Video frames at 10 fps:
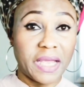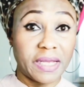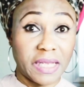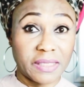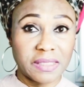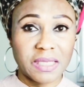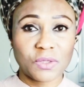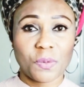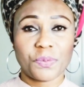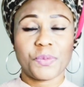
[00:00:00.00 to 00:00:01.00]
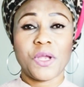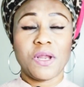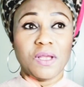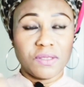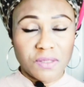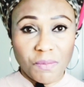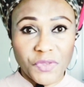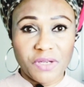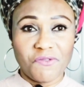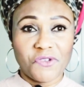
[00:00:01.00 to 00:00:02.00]
I had set up
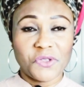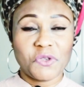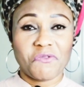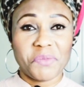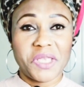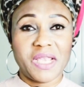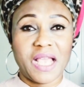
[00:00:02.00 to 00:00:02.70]
something in front of me